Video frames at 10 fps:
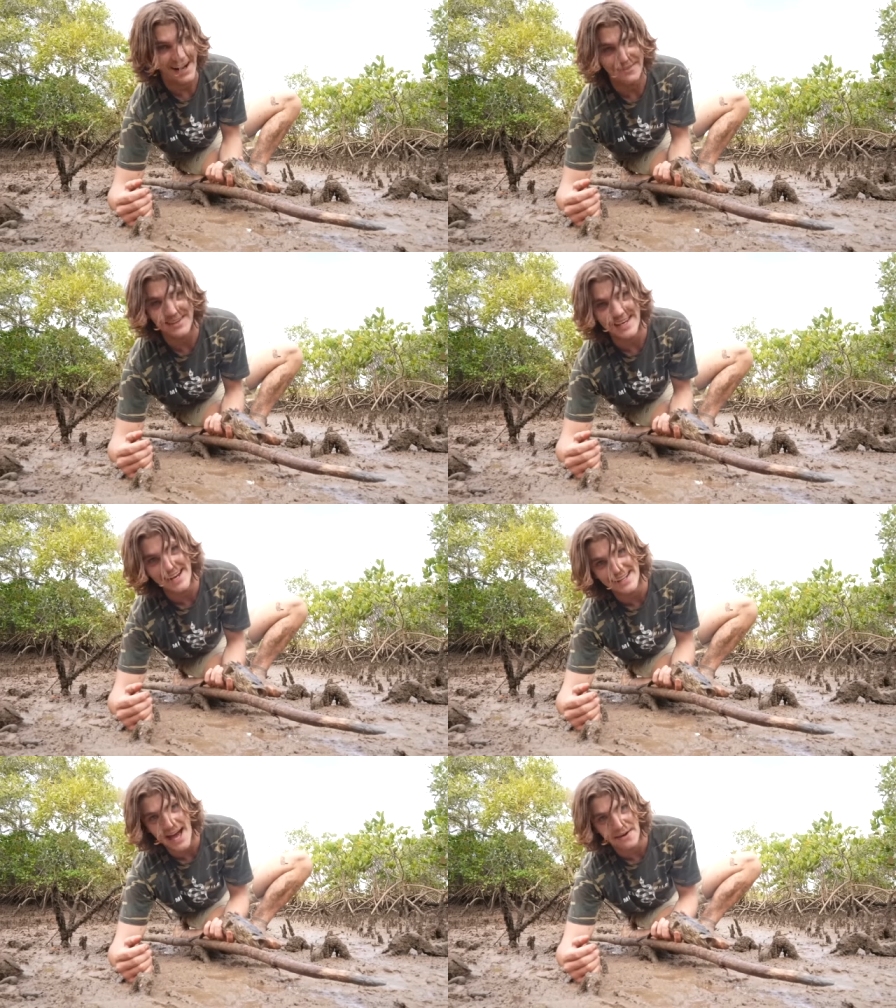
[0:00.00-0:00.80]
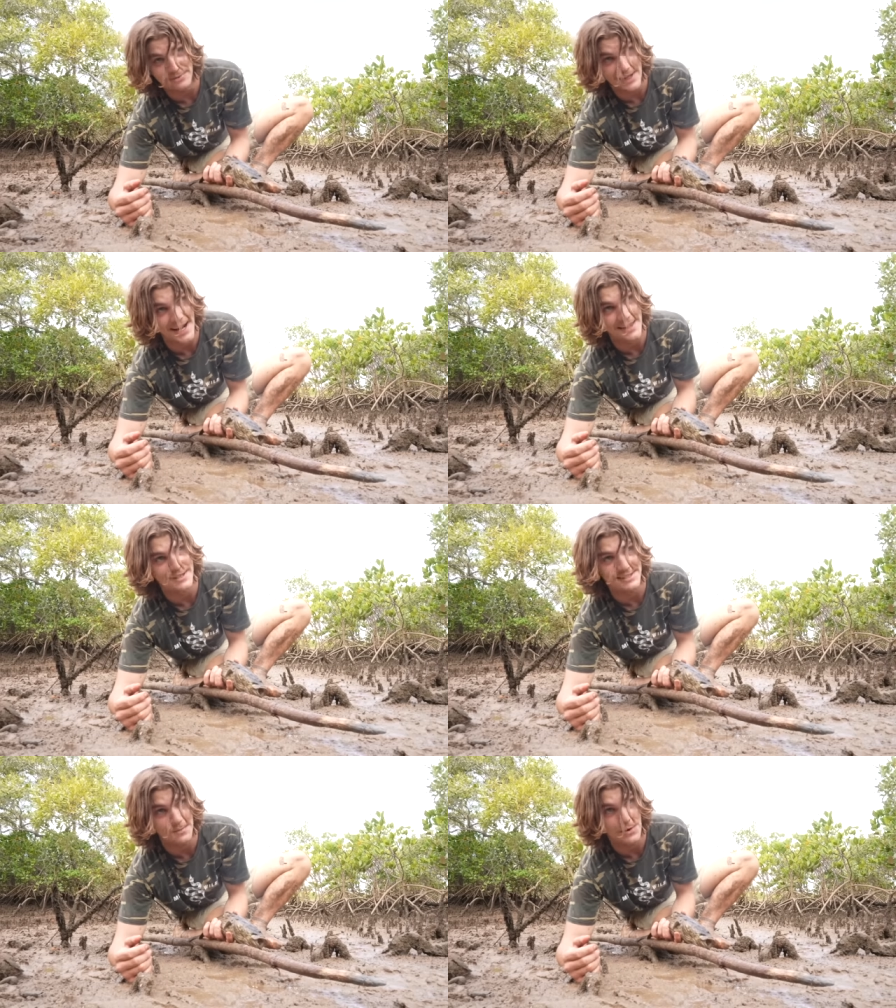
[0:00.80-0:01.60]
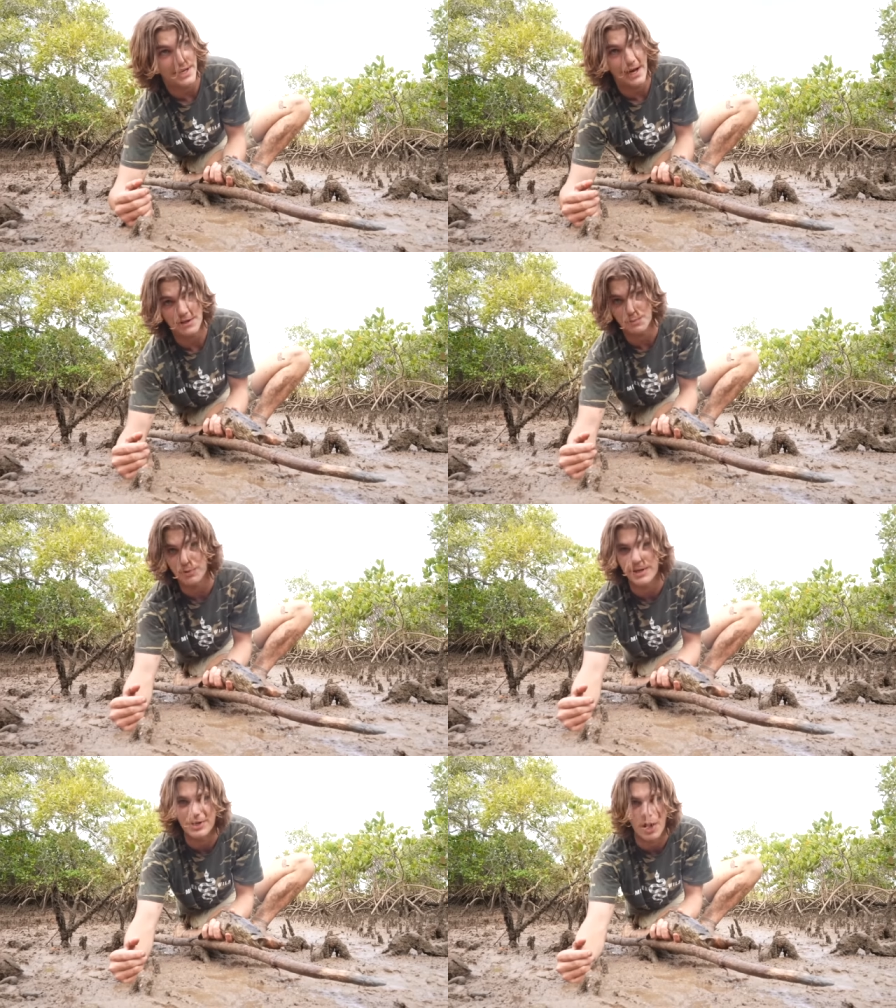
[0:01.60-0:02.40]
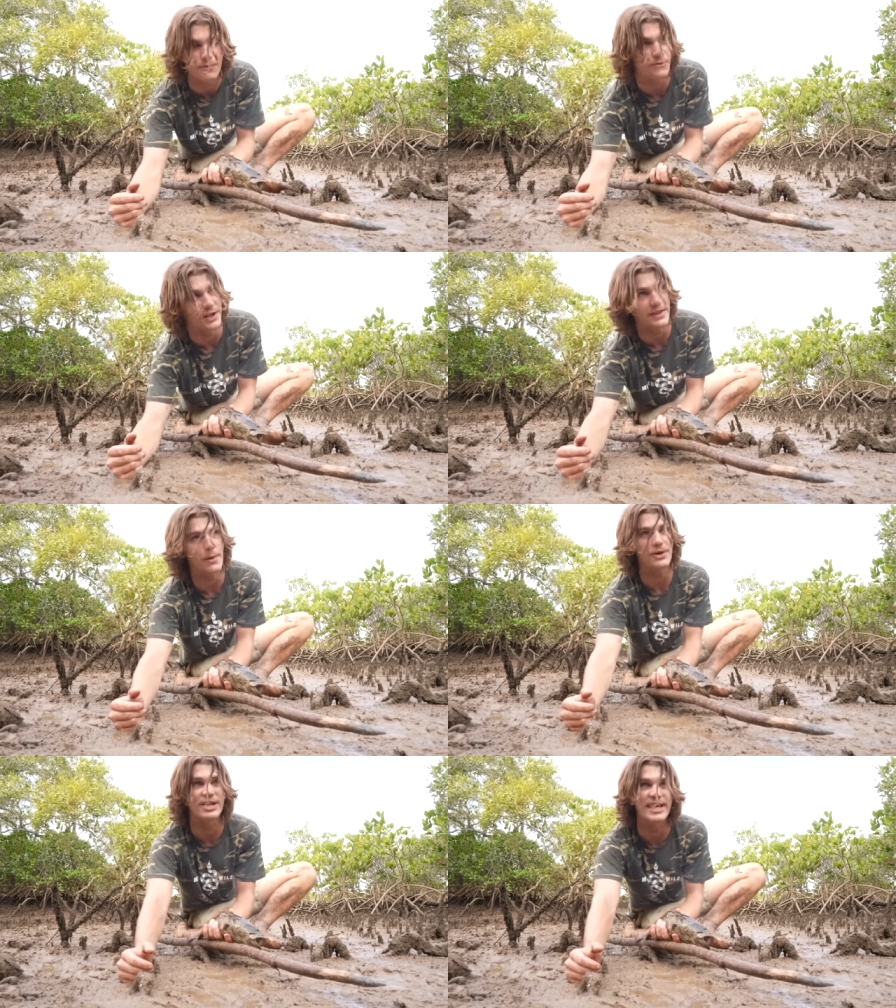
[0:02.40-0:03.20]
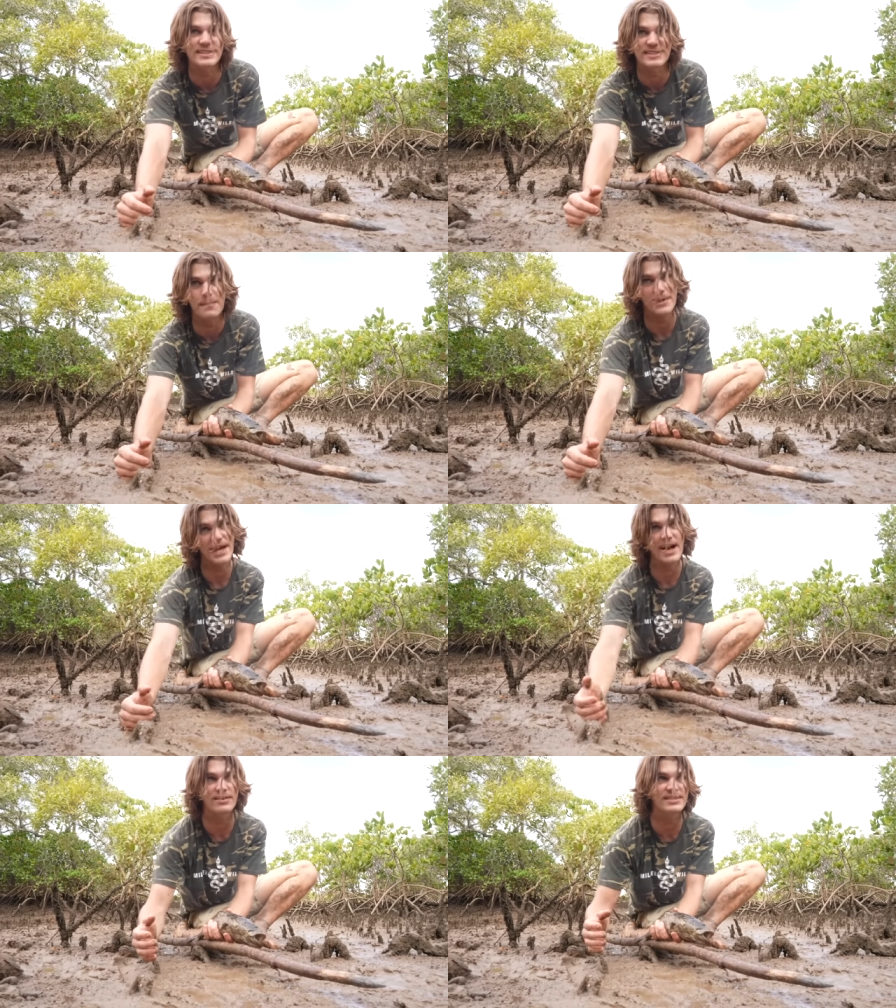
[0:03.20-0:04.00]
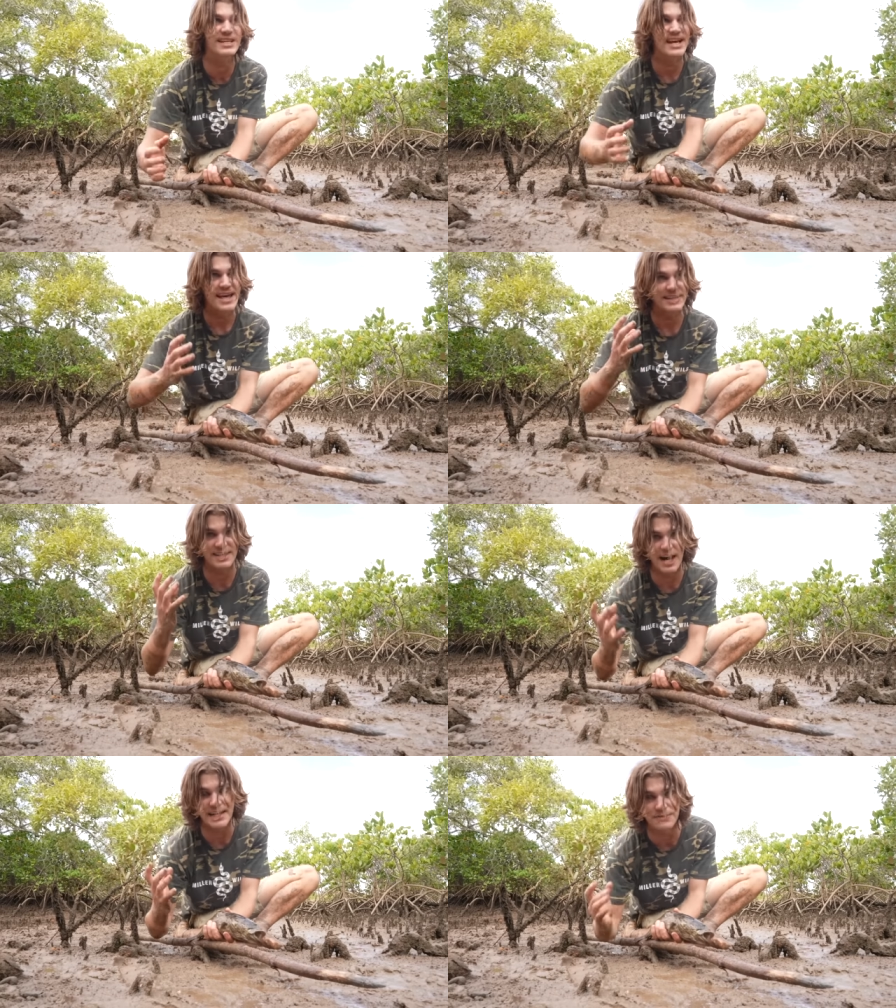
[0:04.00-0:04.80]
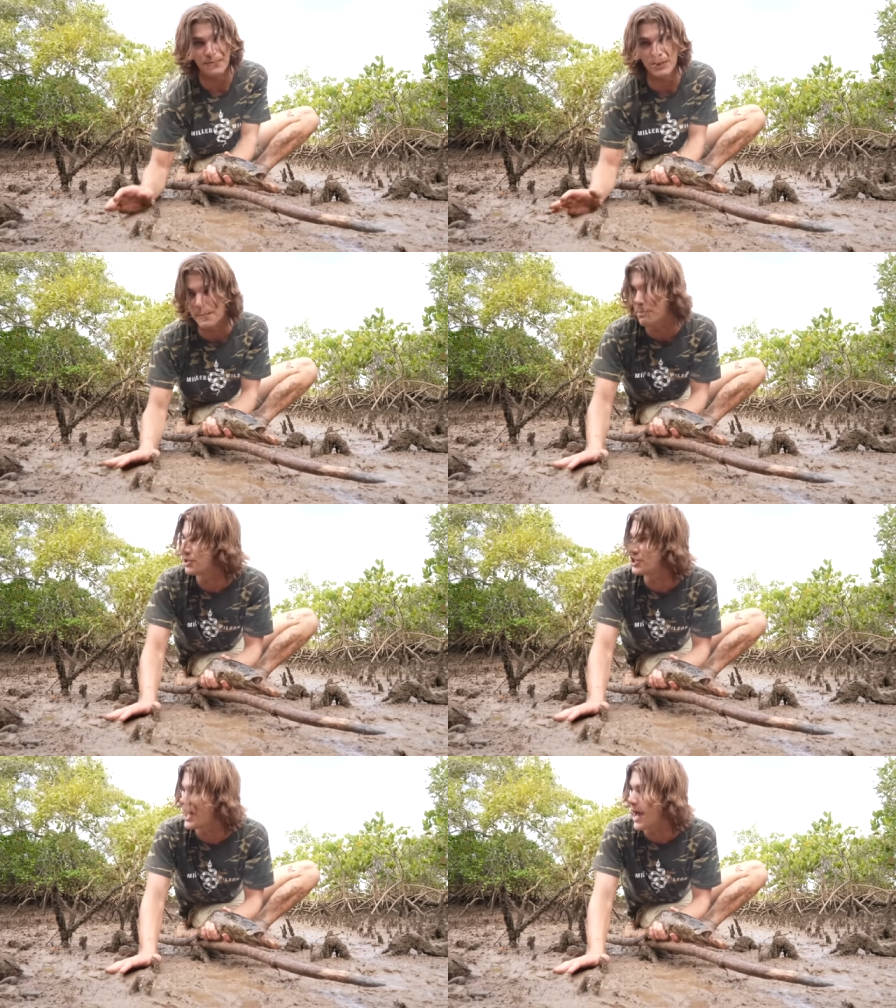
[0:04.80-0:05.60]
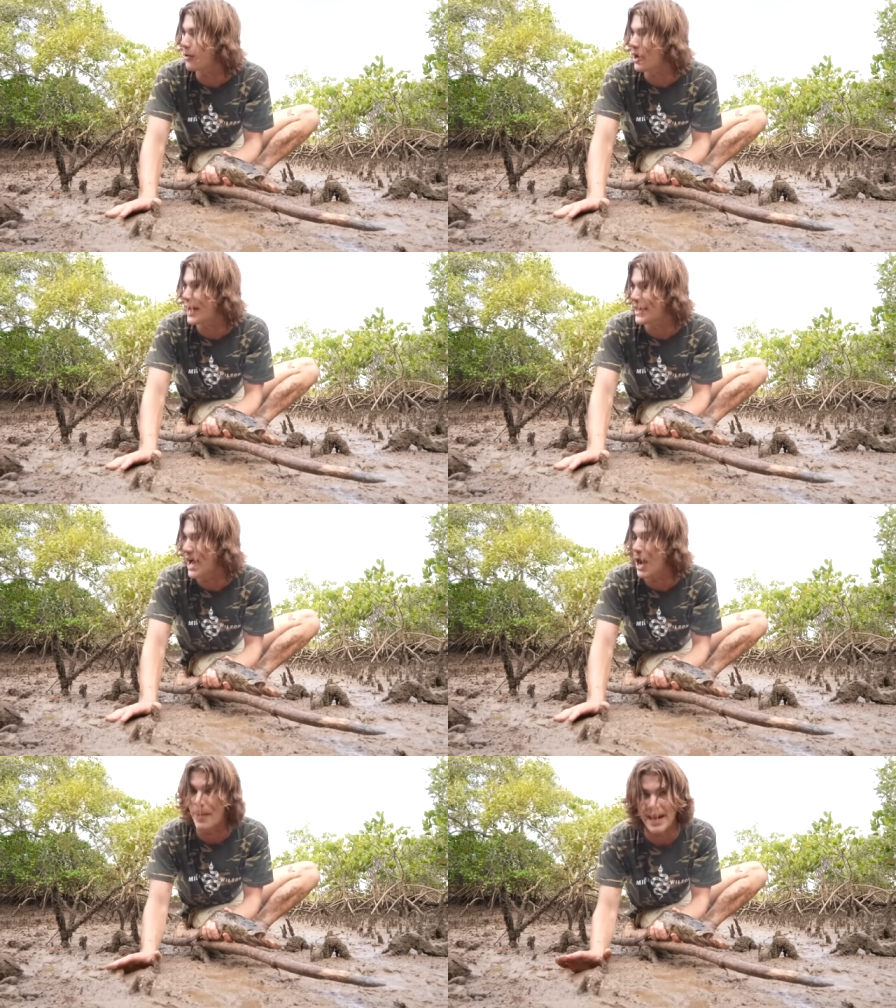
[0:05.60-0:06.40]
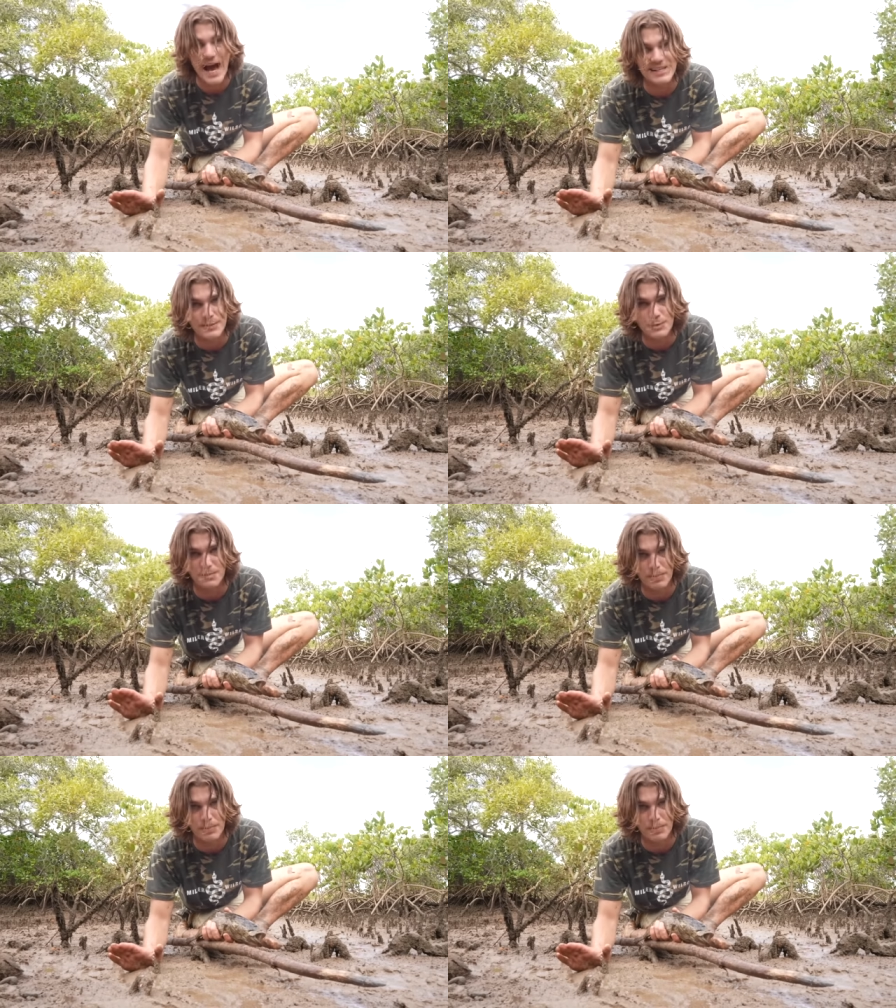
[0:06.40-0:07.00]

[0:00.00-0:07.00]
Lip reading: After getting that flathead this morning, I was pretty confident that we could get something else. The tide's fully pushed out right now, but as it was